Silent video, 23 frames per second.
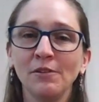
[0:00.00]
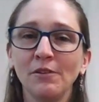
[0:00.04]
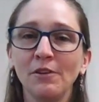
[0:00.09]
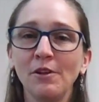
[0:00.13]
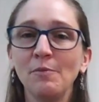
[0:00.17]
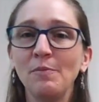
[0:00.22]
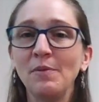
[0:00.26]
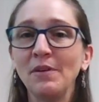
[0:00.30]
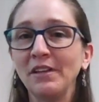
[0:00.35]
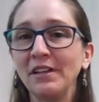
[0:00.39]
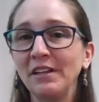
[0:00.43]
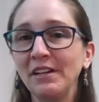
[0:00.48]
the
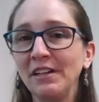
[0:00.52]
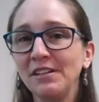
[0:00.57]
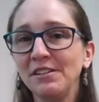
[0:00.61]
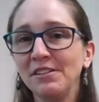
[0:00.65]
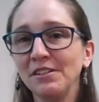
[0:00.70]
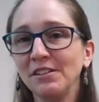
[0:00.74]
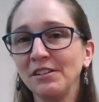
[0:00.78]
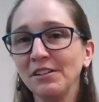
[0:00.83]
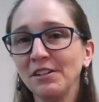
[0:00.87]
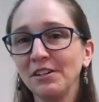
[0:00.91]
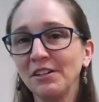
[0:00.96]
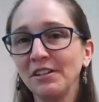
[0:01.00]
ability
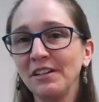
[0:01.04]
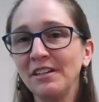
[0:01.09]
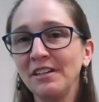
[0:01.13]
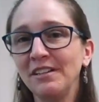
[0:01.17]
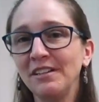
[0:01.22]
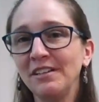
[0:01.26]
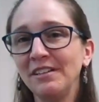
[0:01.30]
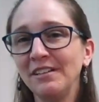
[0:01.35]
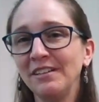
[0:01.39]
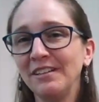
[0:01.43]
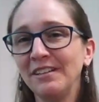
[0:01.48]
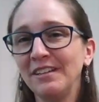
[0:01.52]
to
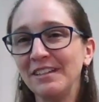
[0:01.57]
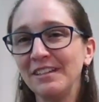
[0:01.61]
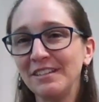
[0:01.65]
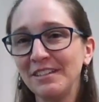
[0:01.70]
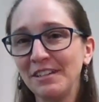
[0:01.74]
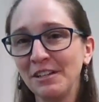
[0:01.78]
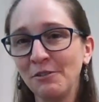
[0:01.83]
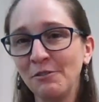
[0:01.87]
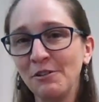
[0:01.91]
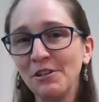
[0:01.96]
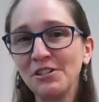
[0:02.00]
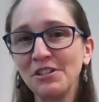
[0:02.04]
clearly
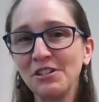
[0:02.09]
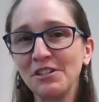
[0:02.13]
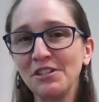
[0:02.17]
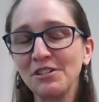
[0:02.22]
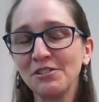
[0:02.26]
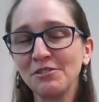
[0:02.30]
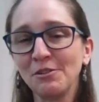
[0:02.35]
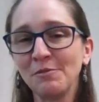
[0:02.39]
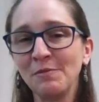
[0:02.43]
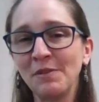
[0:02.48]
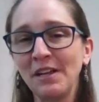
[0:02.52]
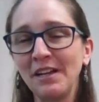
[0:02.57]
distinguish and
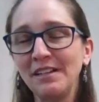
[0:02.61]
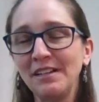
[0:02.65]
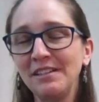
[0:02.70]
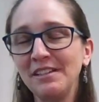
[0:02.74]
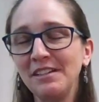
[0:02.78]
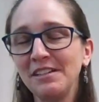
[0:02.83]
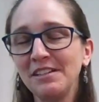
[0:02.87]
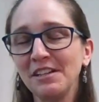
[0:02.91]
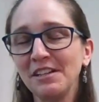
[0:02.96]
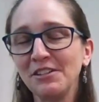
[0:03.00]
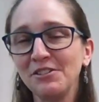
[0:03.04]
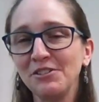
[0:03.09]
discriminate
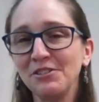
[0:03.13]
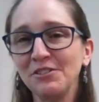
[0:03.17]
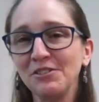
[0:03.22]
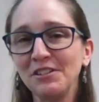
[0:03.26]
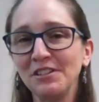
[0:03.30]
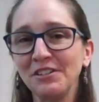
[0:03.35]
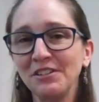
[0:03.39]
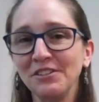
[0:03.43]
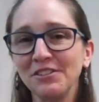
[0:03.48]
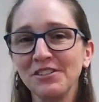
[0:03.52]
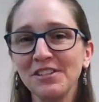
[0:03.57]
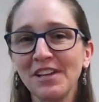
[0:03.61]
details
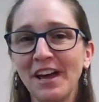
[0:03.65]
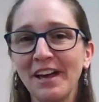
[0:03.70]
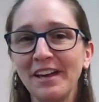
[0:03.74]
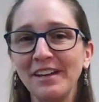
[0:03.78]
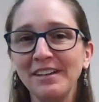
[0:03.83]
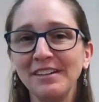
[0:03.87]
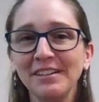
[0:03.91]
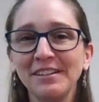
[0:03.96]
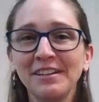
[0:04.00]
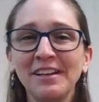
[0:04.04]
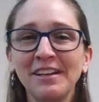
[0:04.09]
using your sight.